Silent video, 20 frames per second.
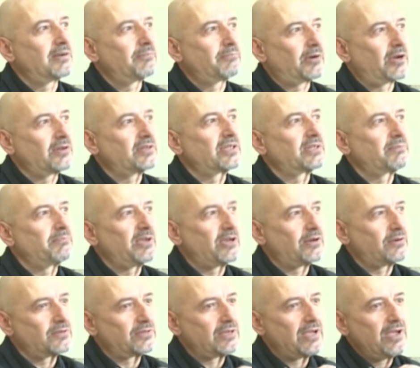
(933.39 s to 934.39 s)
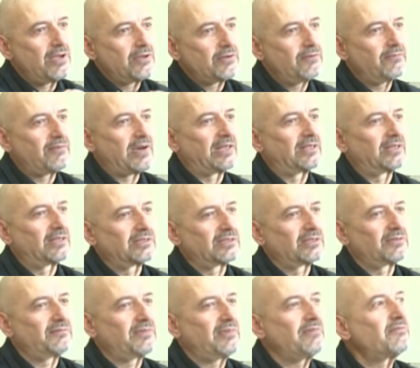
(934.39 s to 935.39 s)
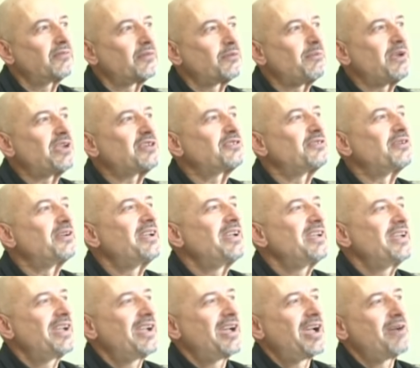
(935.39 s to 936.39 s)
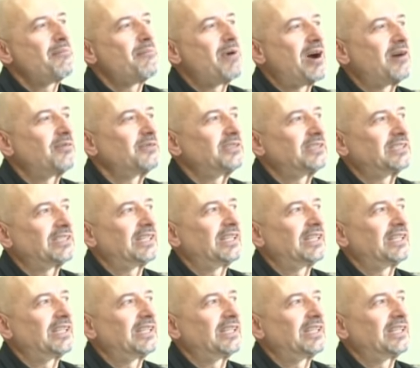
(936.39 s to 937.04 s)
project, because you find a lot of information about